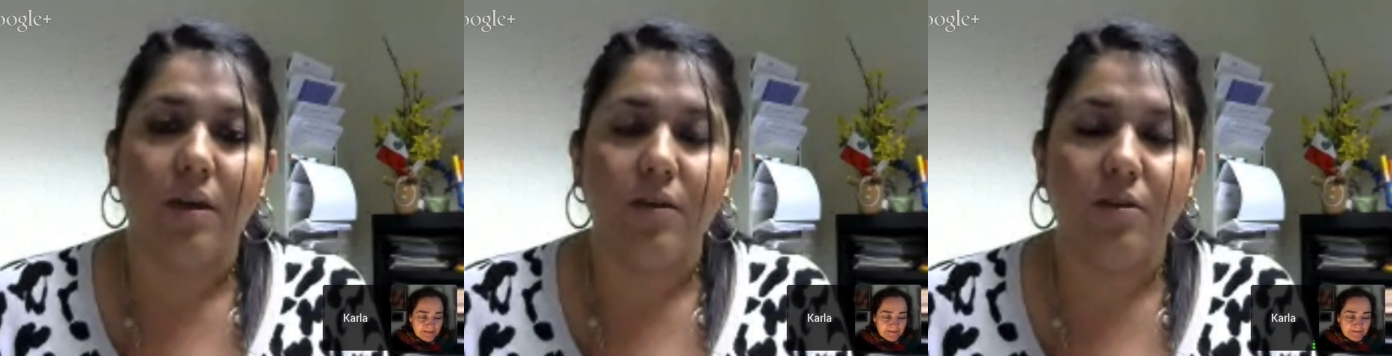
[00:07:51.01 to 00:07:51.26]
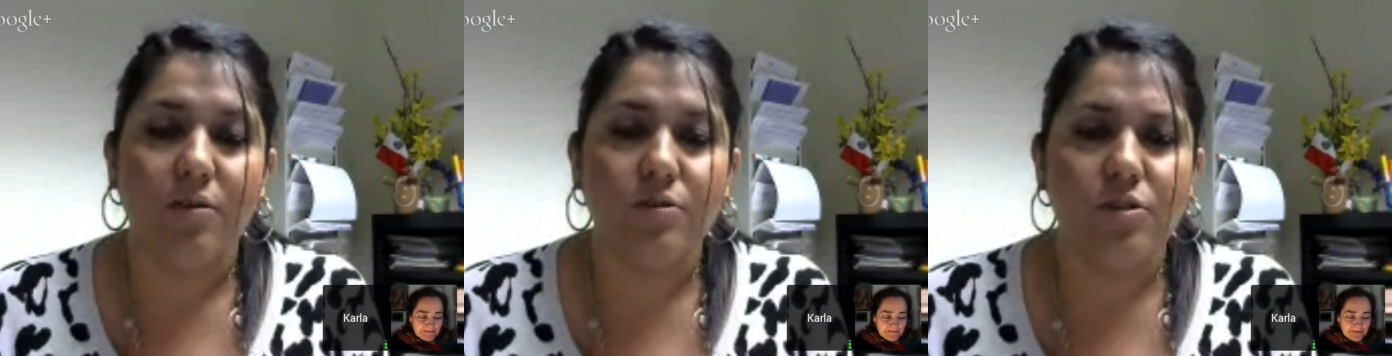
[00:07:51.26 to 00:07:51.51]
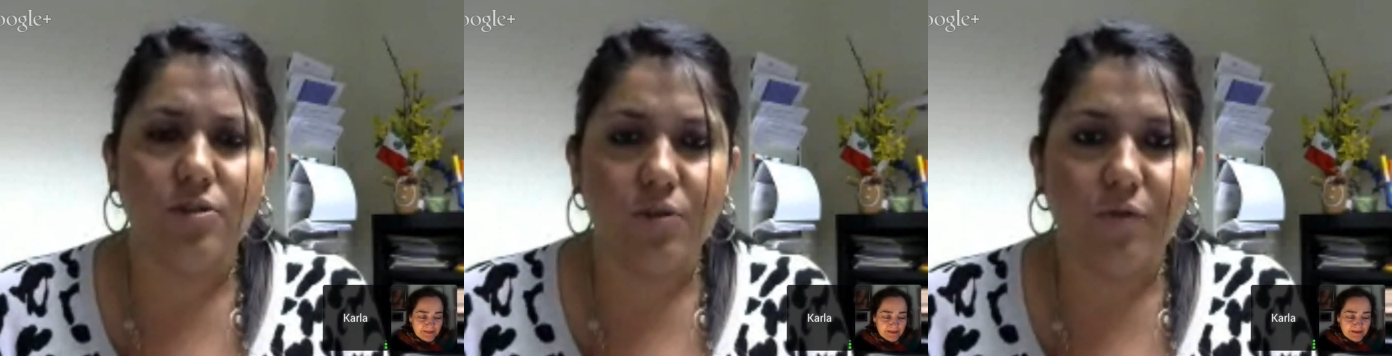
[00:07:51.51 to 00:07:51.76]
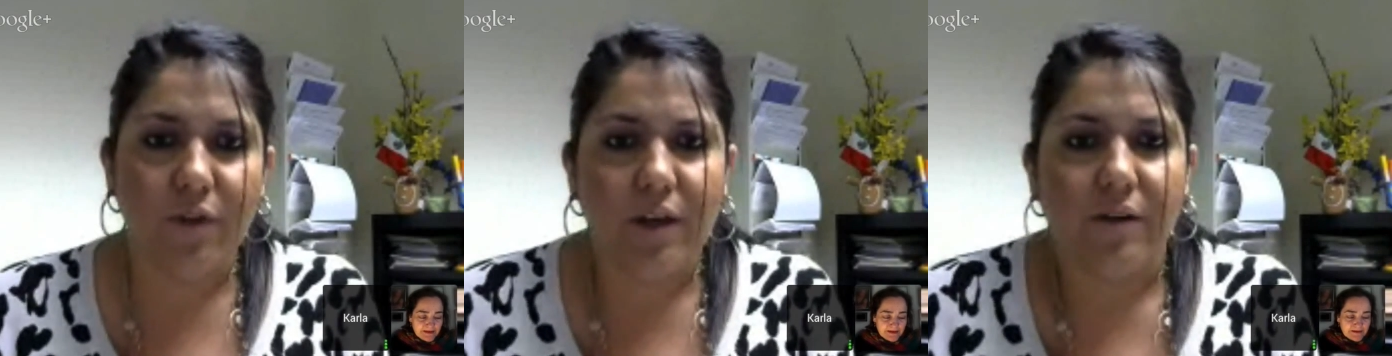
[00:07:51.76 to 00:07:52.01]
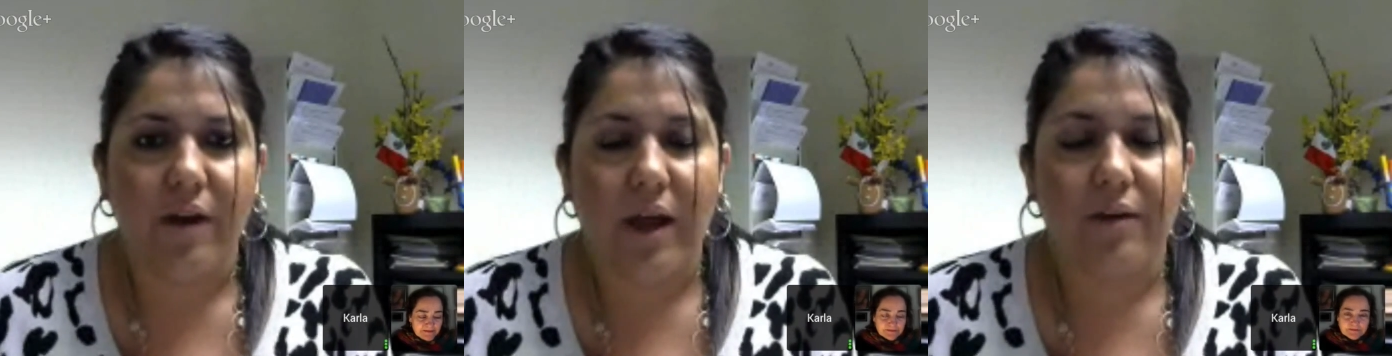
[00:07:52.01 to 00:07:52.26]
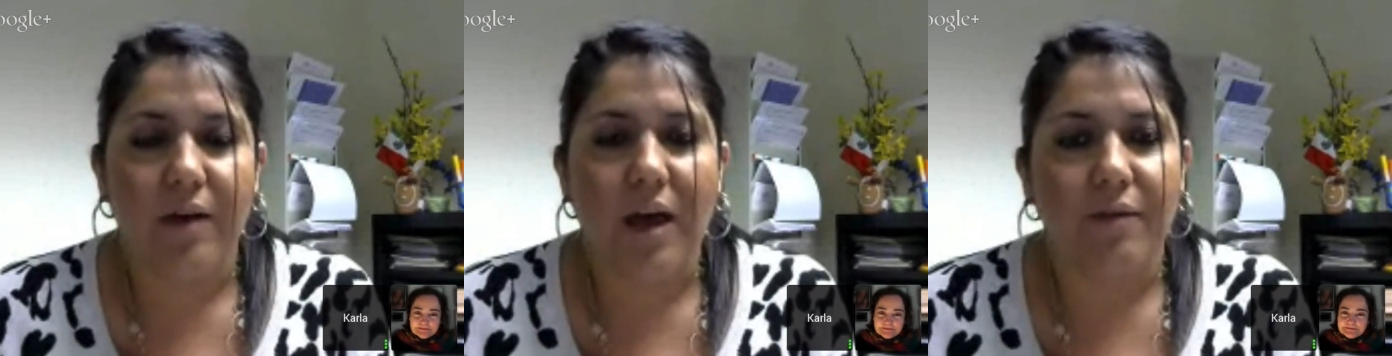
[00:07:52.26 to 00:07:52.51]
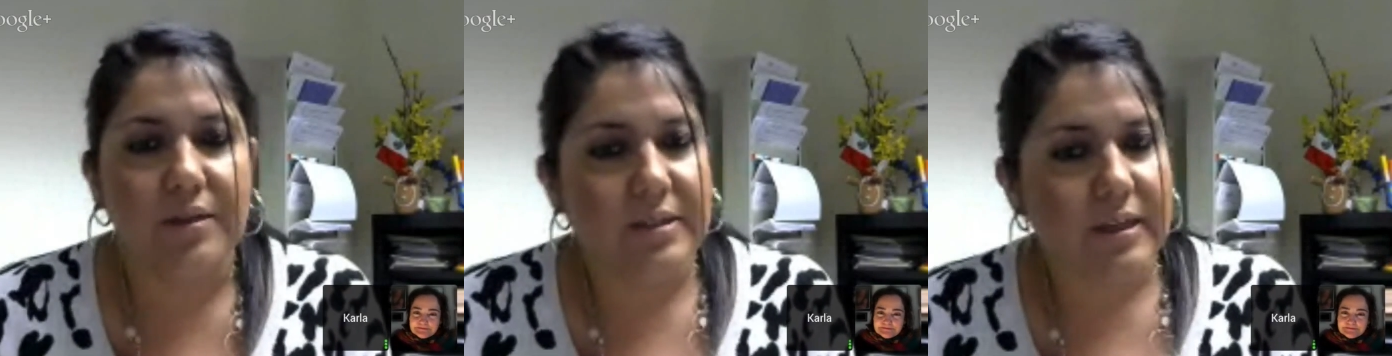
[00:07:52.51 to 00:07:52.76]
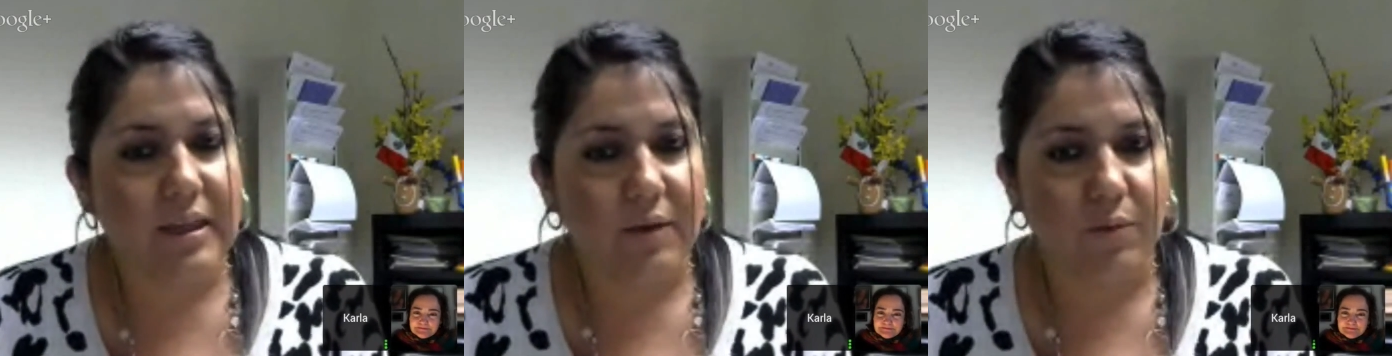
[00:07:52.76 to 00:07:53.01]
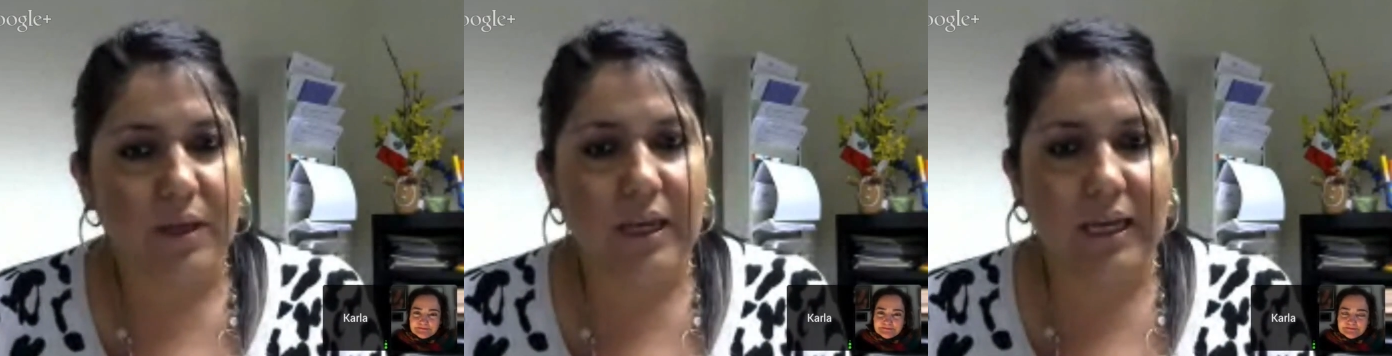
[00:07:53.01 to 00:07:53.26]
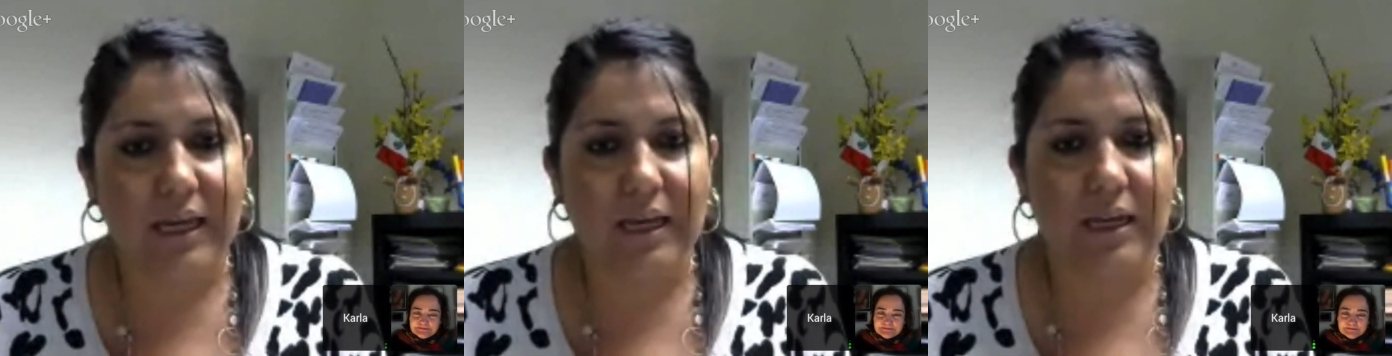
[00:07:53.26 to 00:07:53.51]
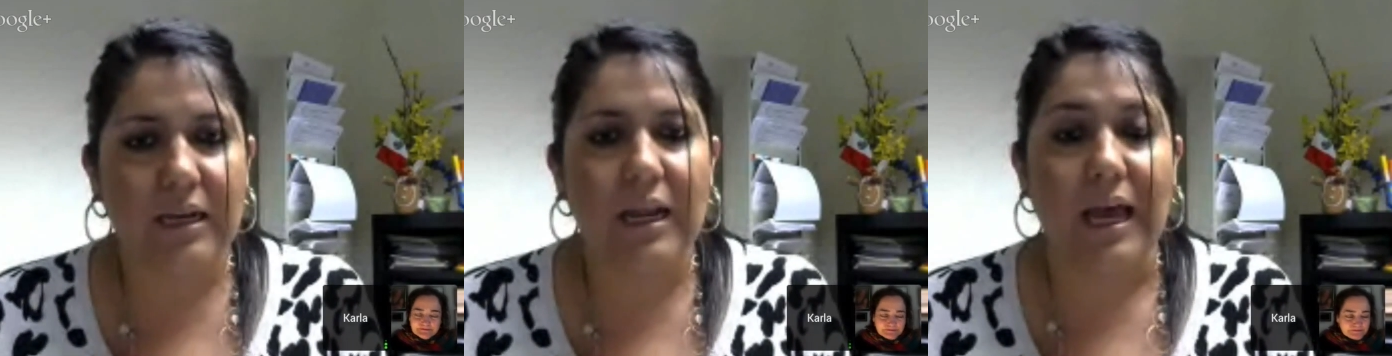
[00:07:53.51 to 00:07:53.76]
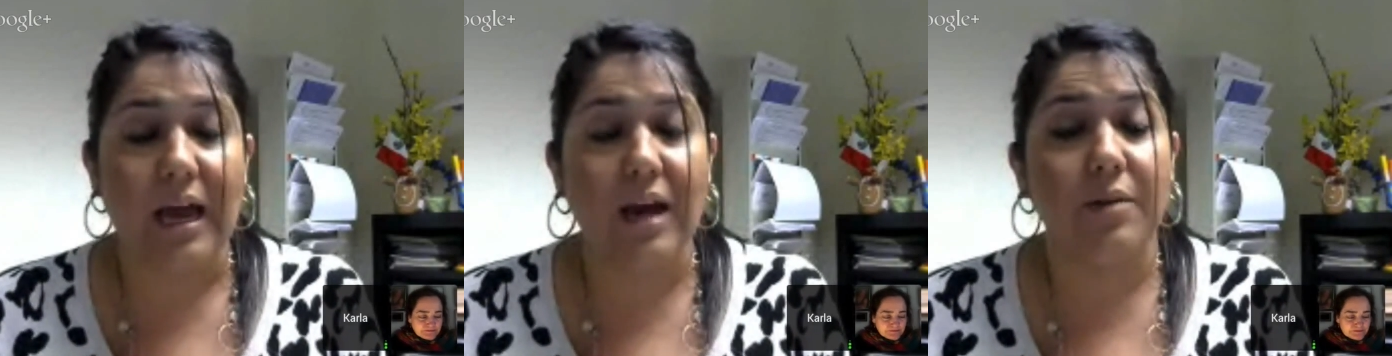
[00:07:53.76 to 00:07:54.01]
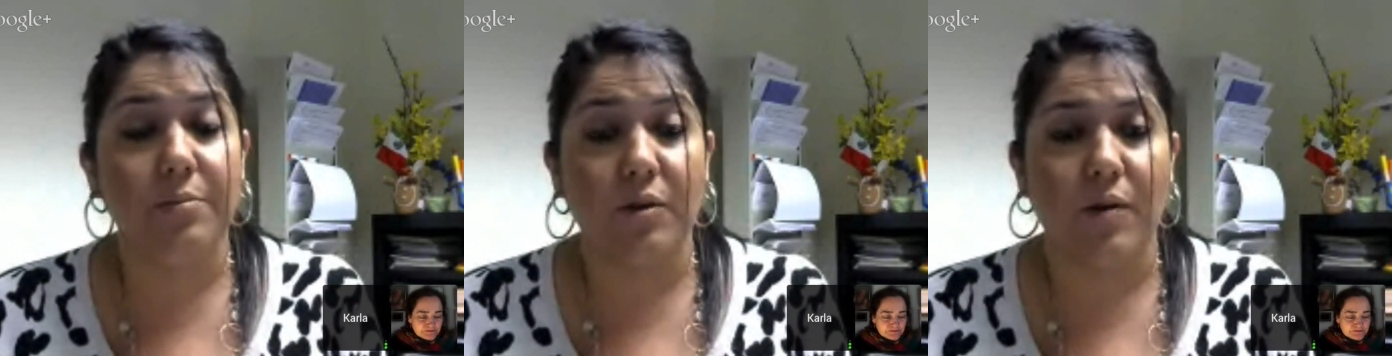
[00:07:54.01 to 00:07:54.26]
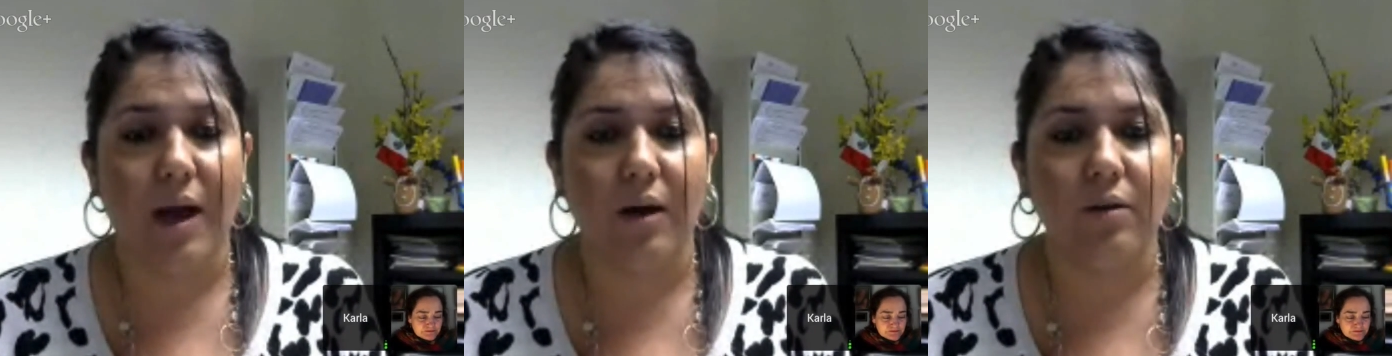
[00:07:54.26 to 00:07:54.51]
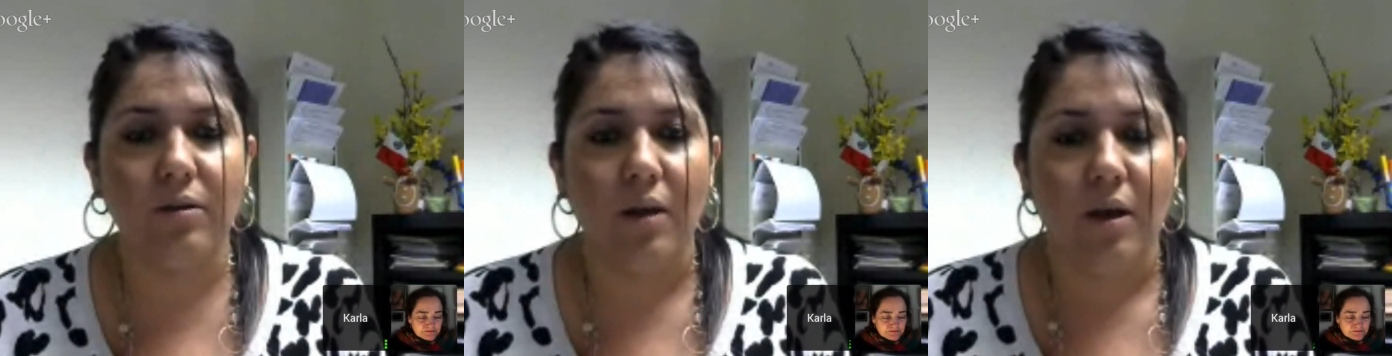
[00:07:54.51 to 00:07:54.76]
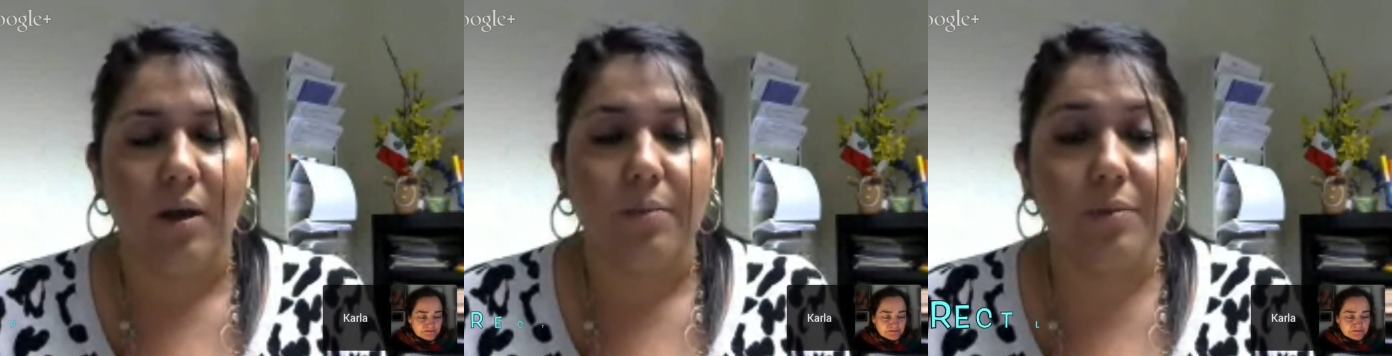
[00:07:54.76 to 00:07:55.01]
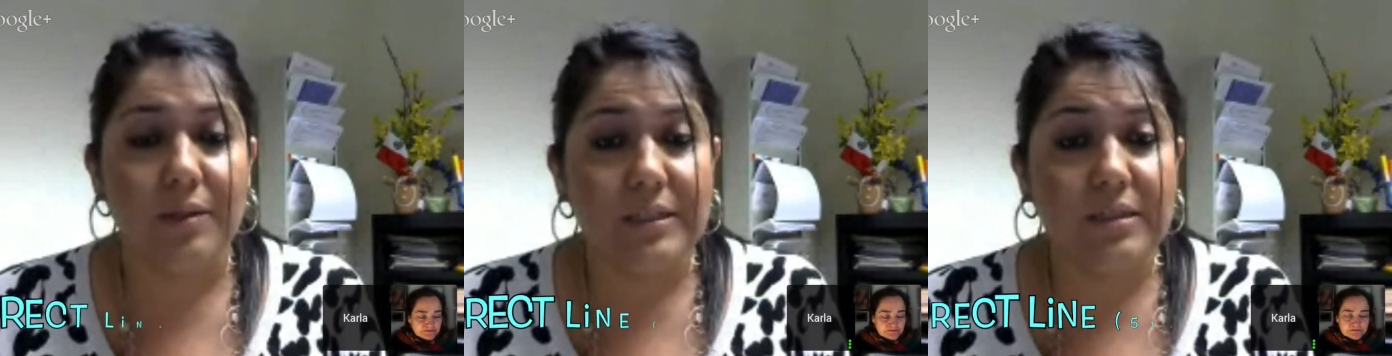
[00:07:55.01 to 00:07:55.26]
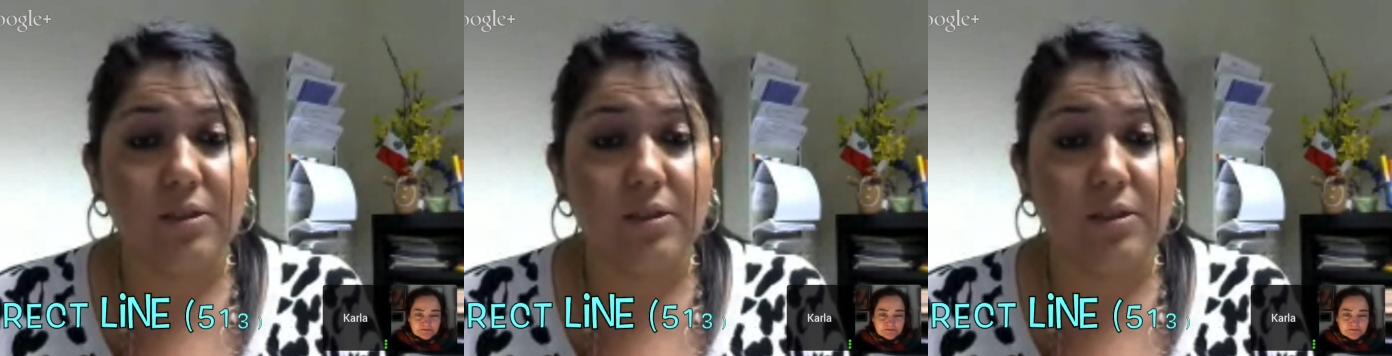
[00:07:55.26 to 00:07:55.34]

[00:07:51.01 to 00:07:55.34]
Speaker 1: you know just to figure out how is it that we can help you out please